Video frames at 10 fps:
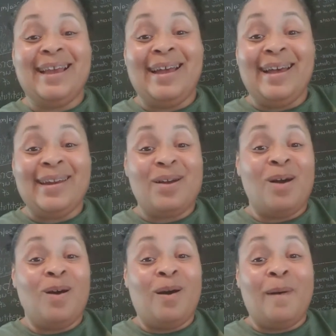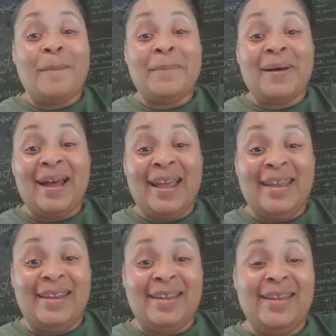God
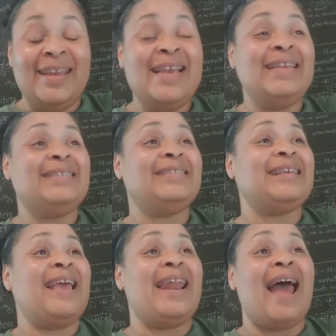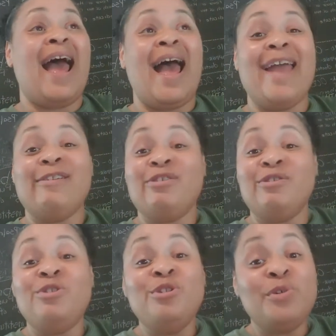Almighty. He said, I
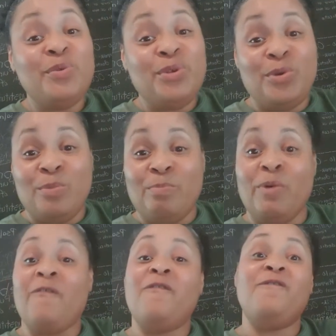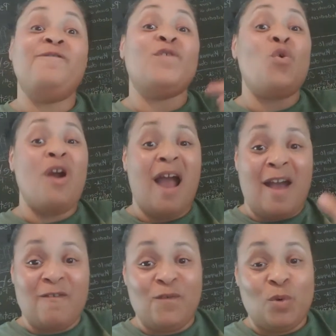knew you before
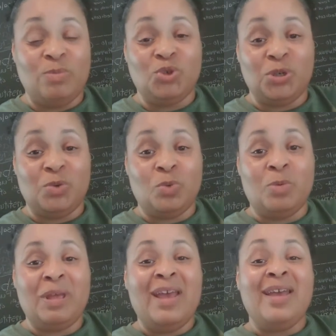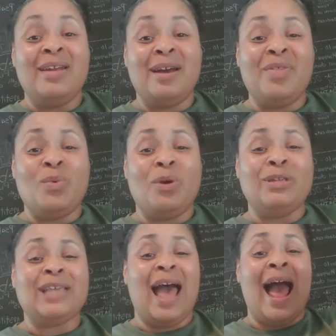I formed you in the womb. In other
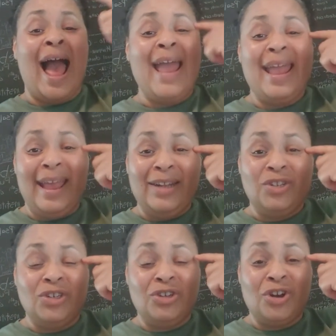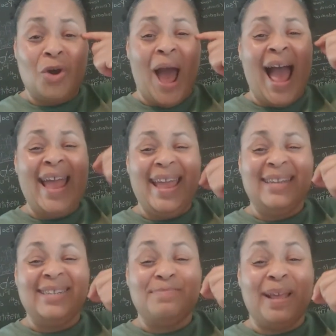words, I had to know, I
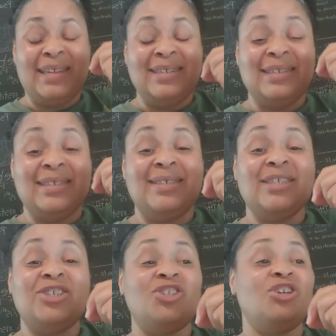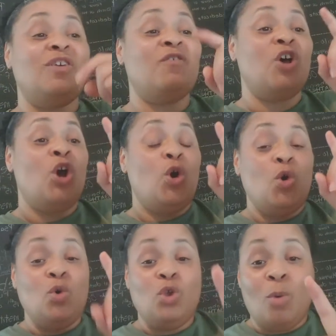had to make the decision of
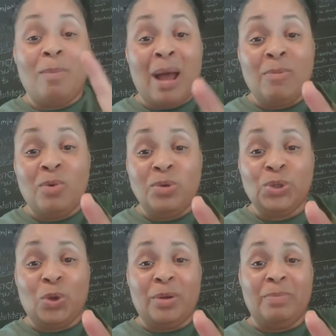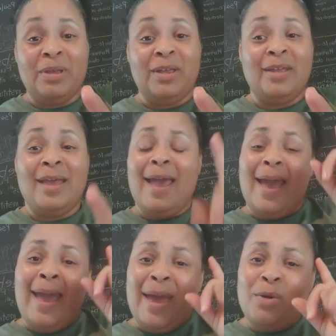who your mama was going to be
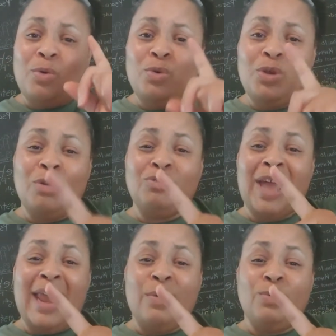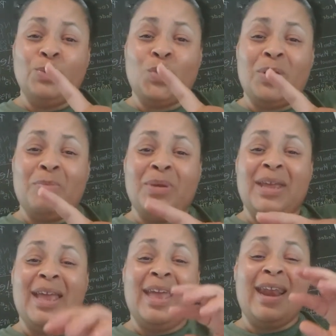and who your daddy was going to
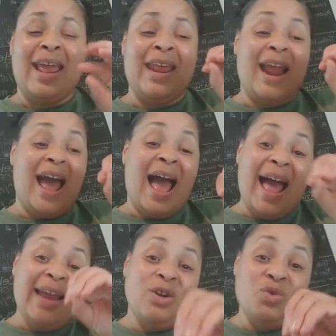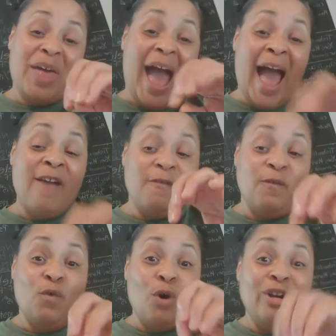be. And, and I knew that, I
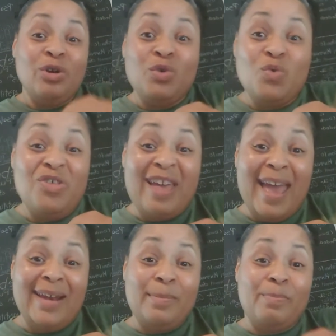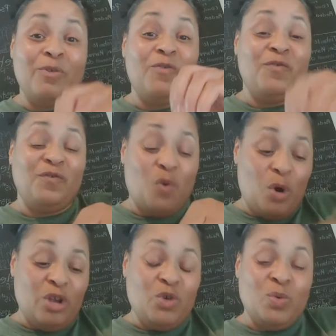foreknew that before
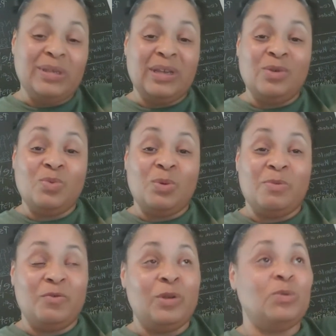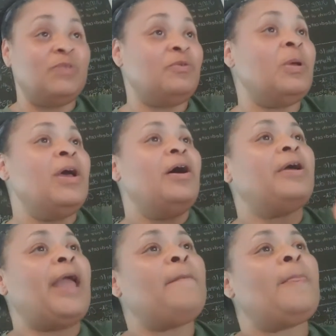you was in the womb, before you was formed.
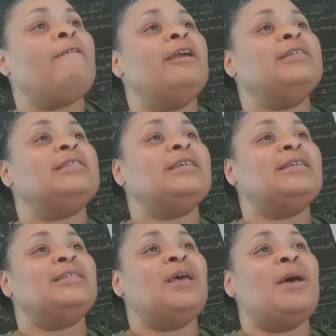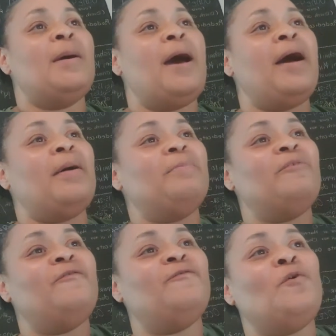Okay, it says, uh,
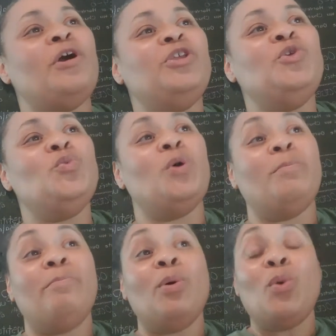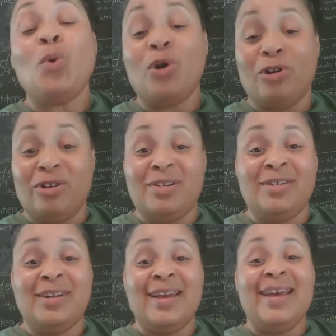before you were born,
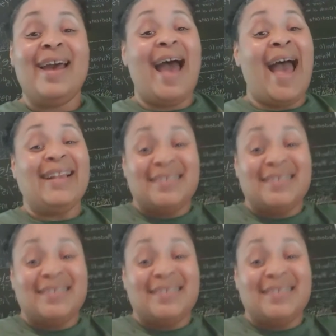I